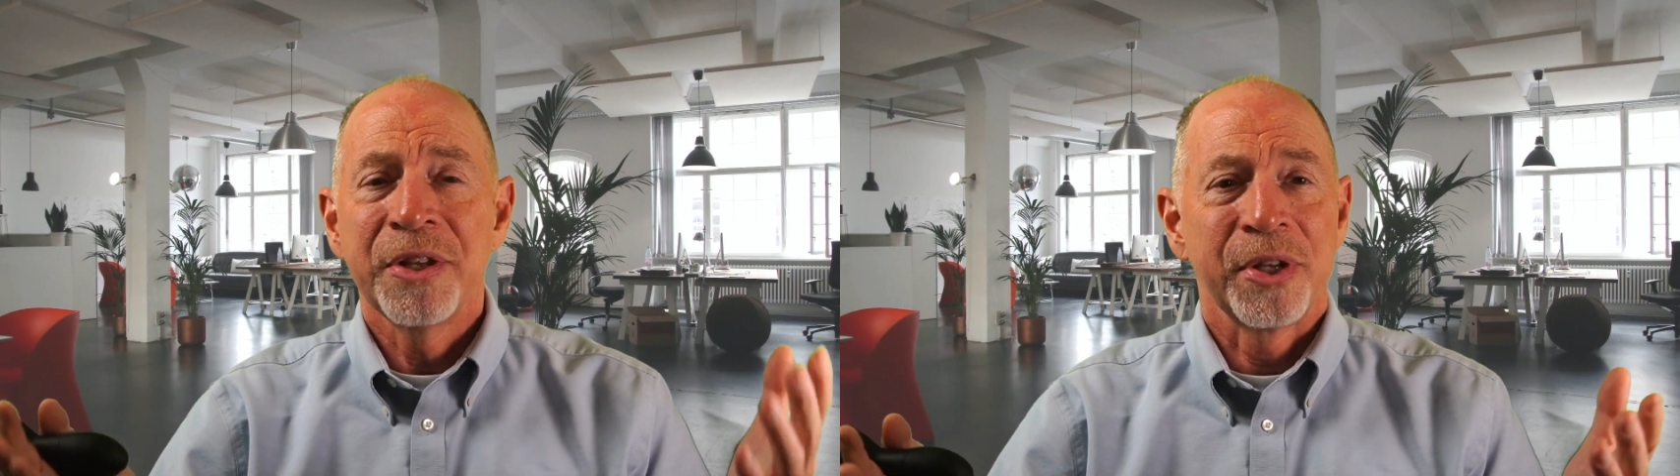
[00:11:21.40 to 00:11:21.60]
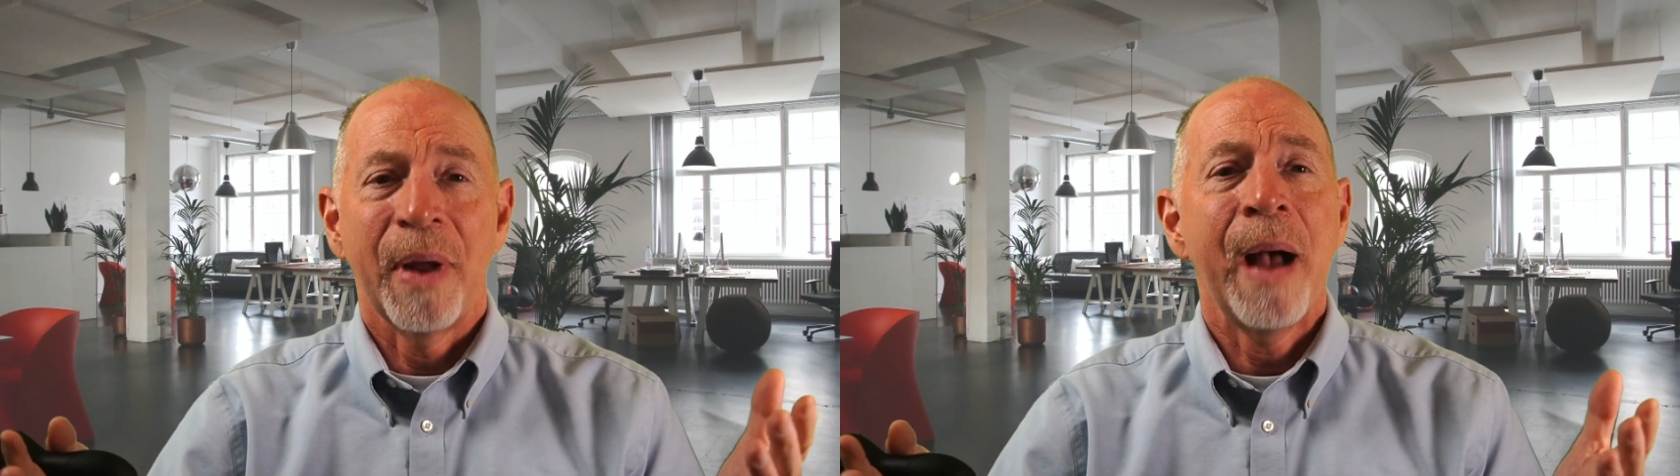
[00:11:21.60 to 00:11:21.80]

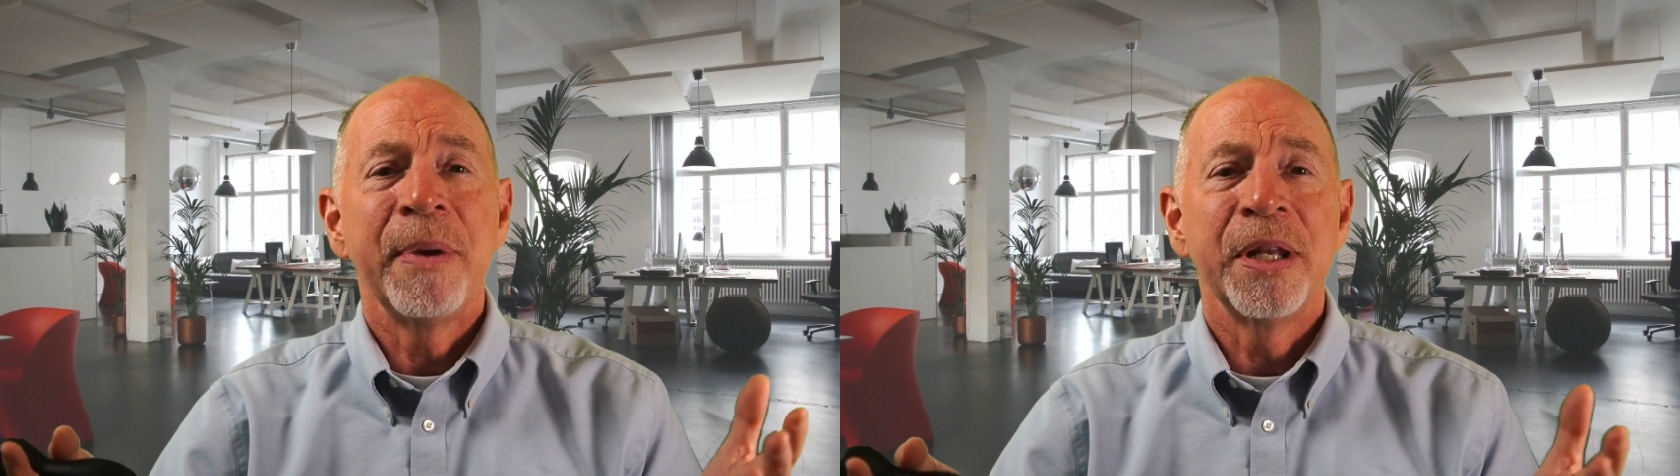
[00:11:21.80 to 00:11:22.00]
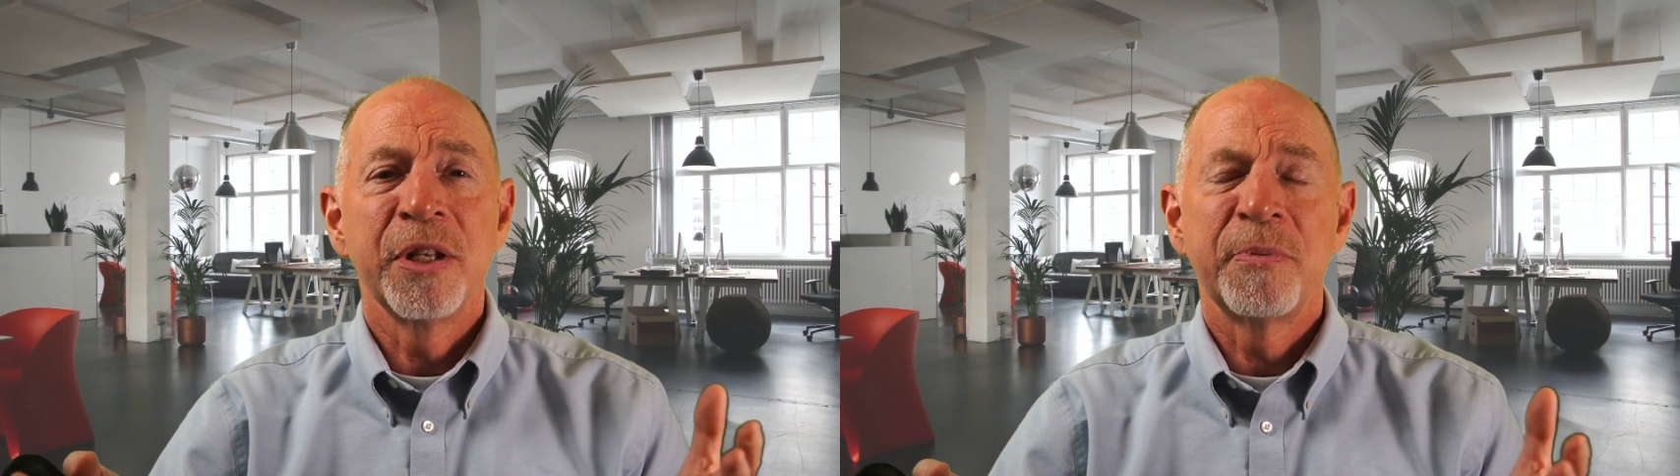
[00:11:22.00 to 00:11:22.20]
Listen,
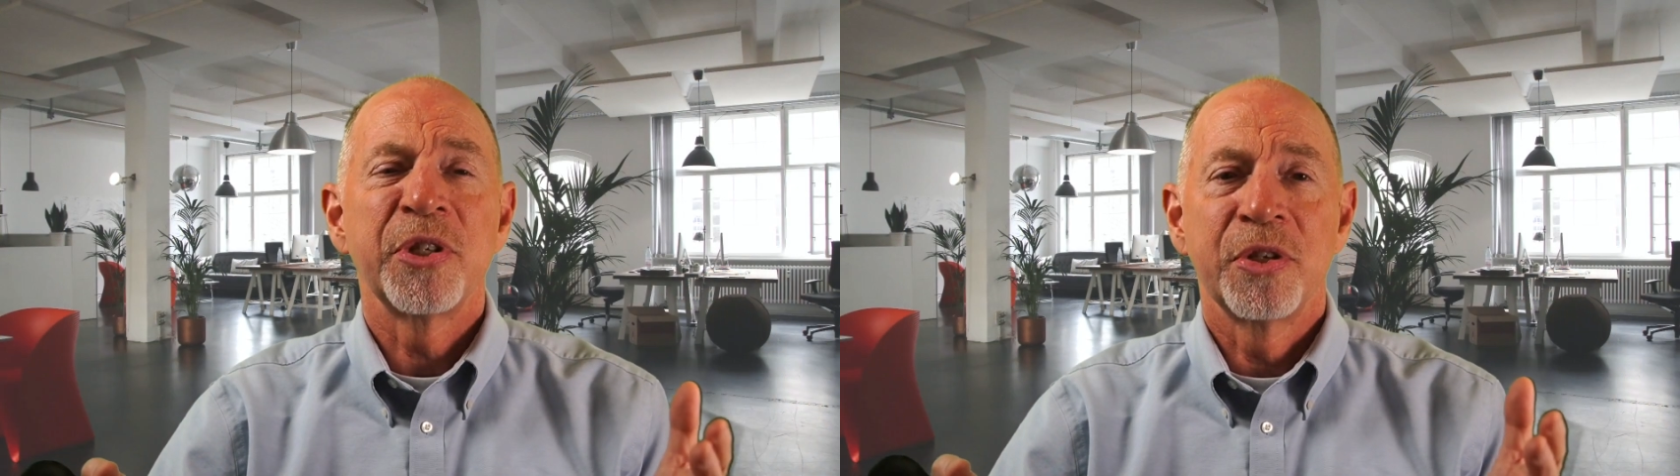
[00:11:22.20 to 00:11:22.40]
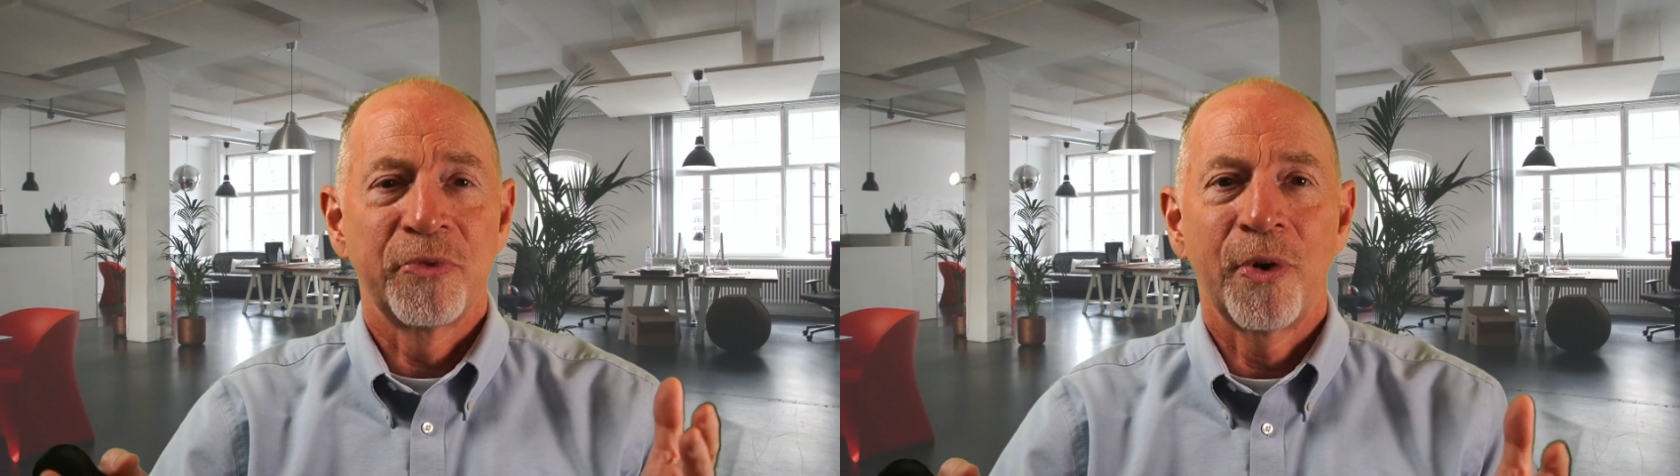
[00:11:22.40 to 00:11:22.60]
I've been in this
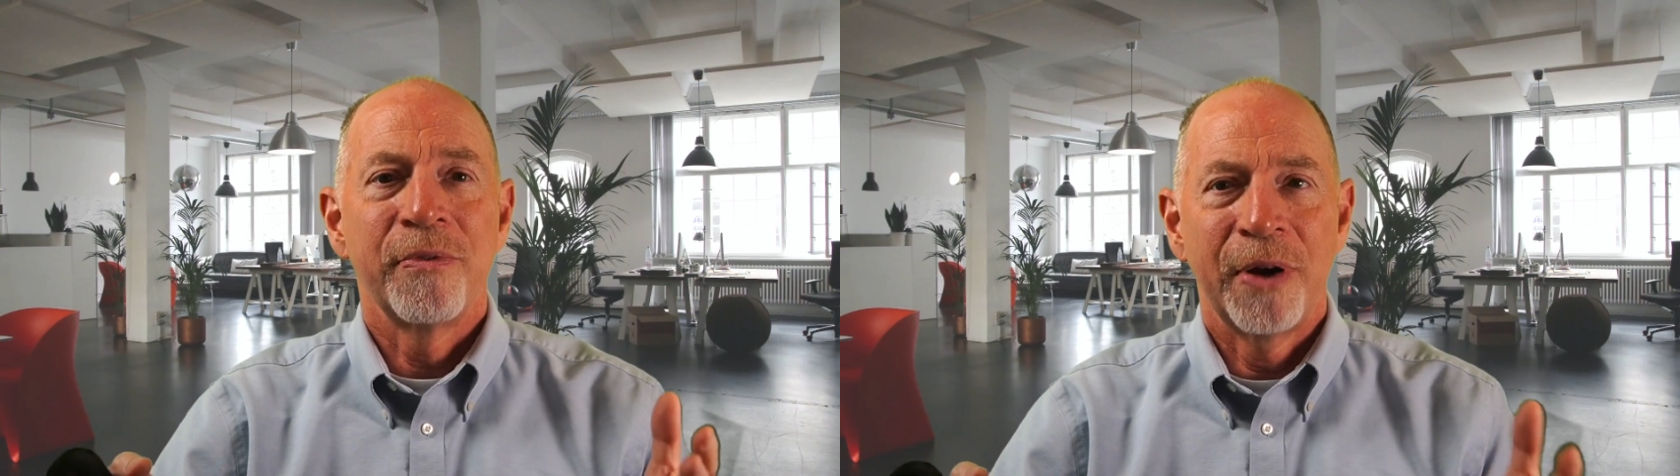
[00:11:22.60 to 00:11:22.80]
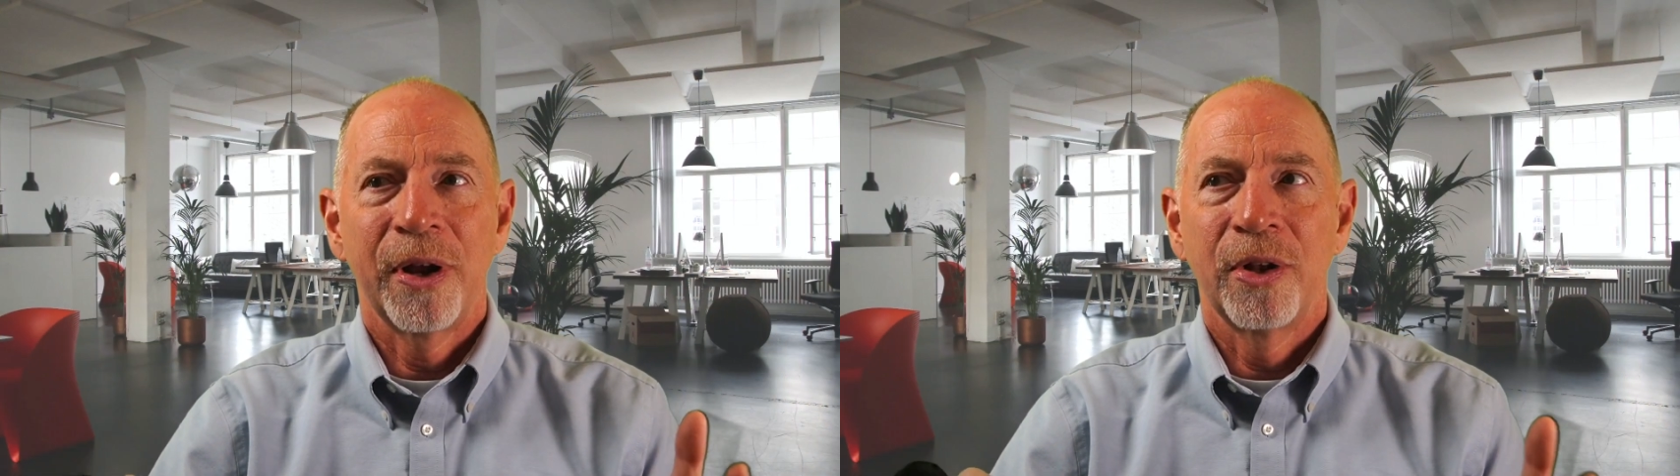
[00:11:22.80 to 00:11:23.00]
business
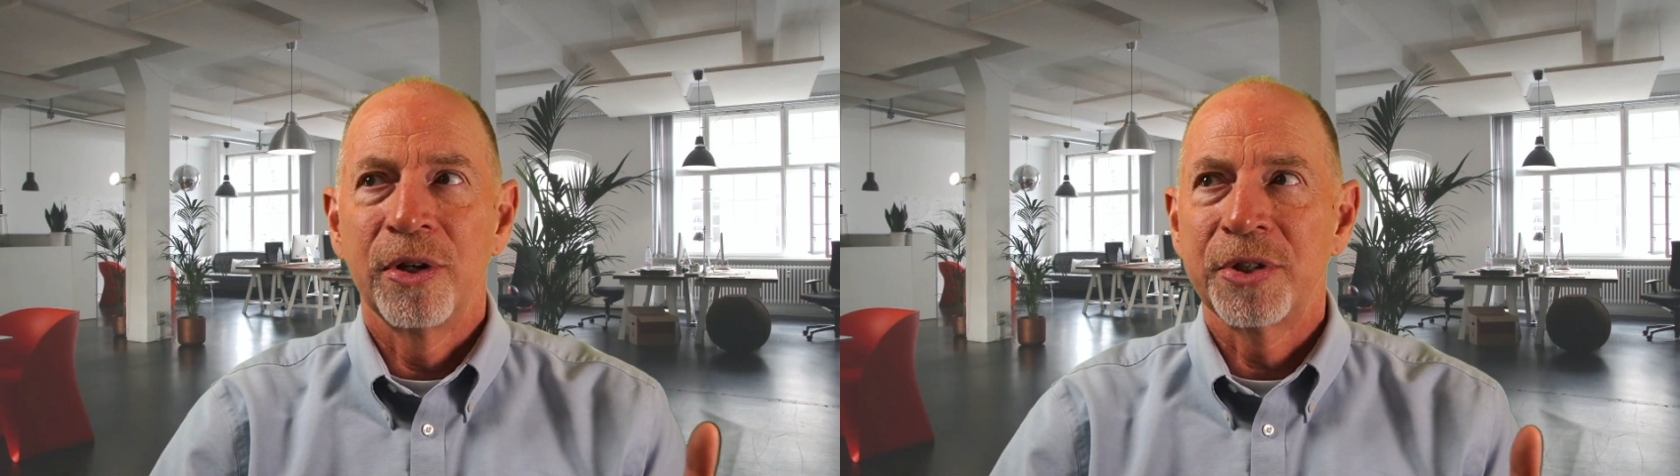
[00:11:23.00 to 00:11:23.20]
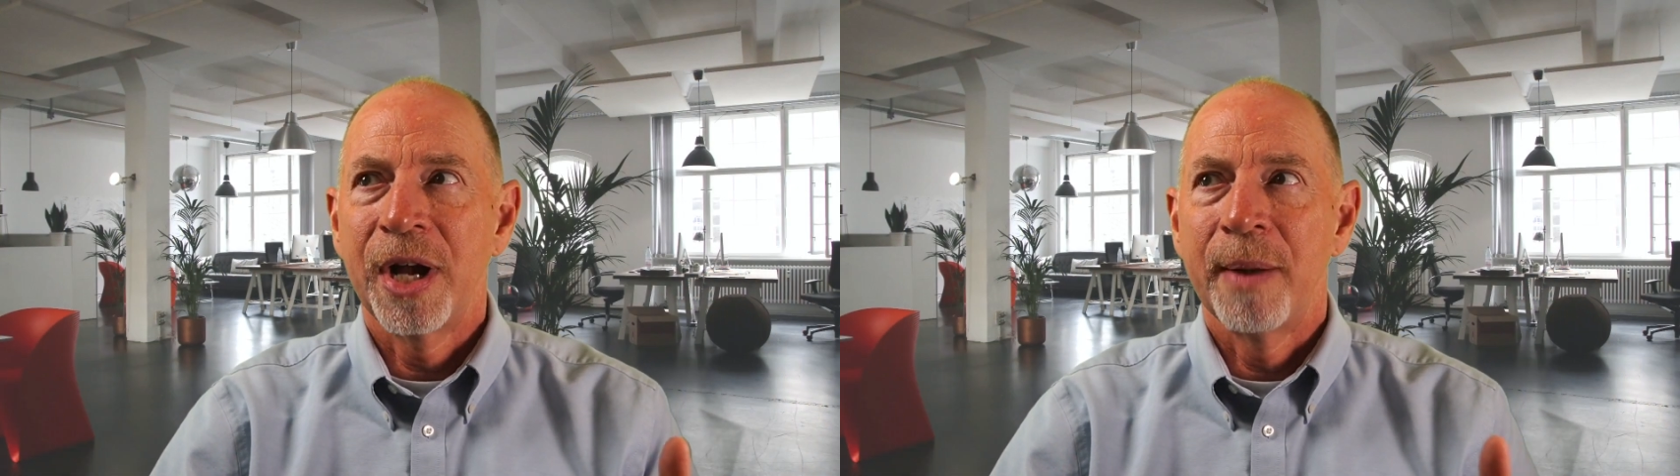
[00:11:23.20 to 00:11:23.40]
for a very
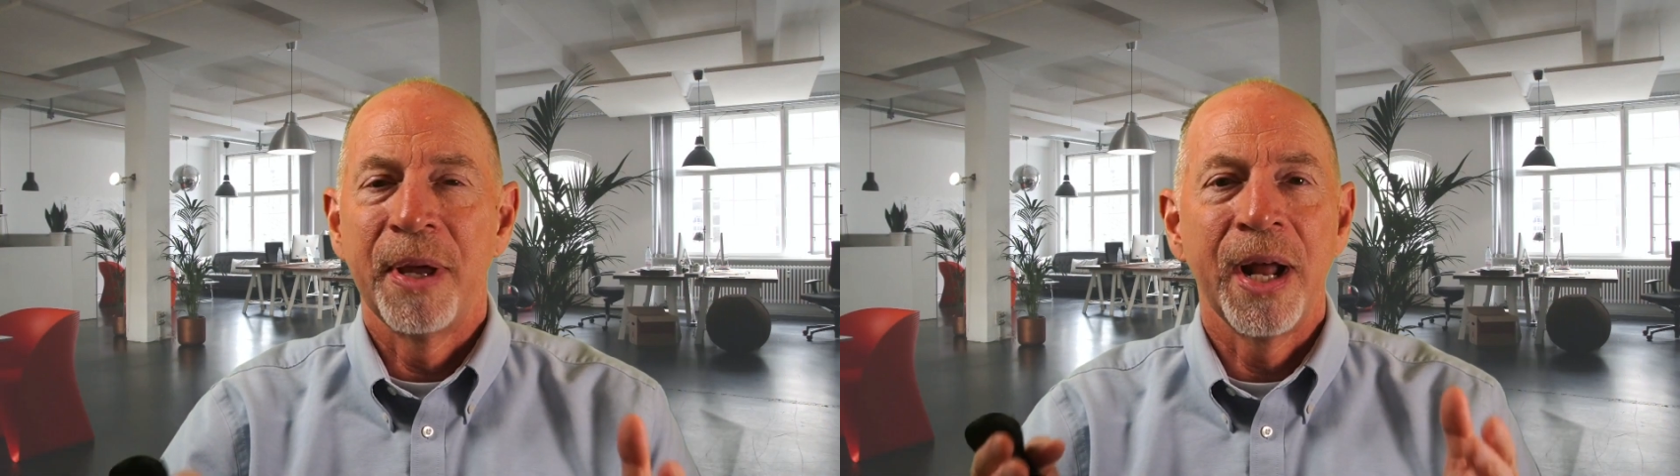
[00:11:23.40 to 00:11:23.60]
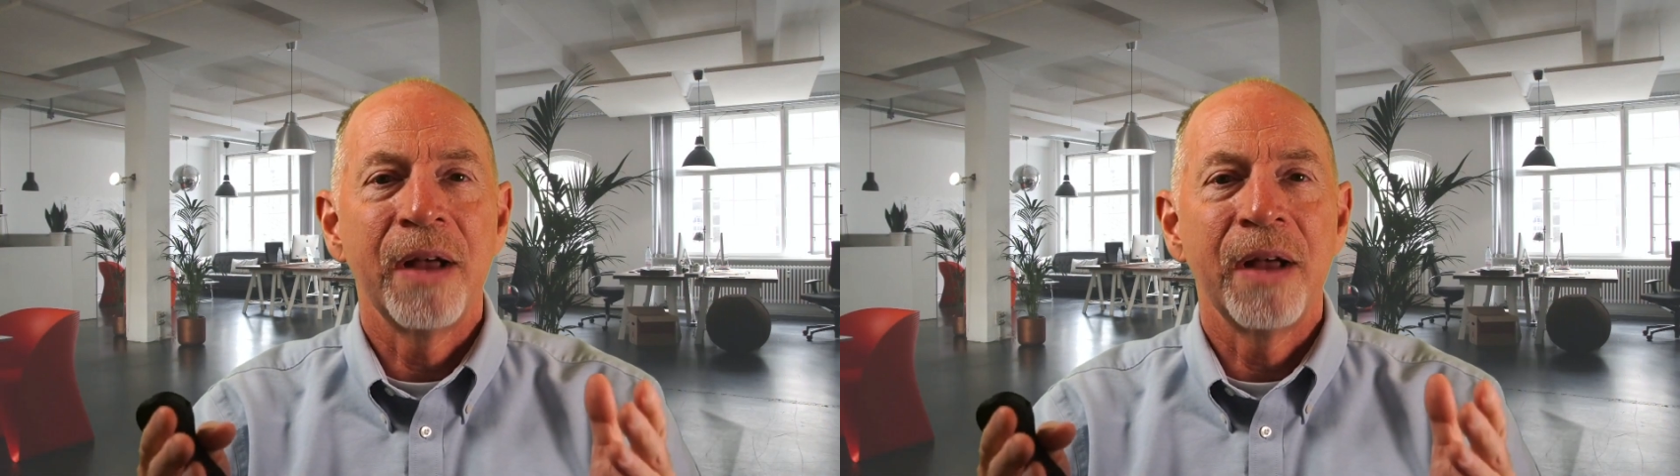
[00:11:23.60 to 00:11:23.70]
long time,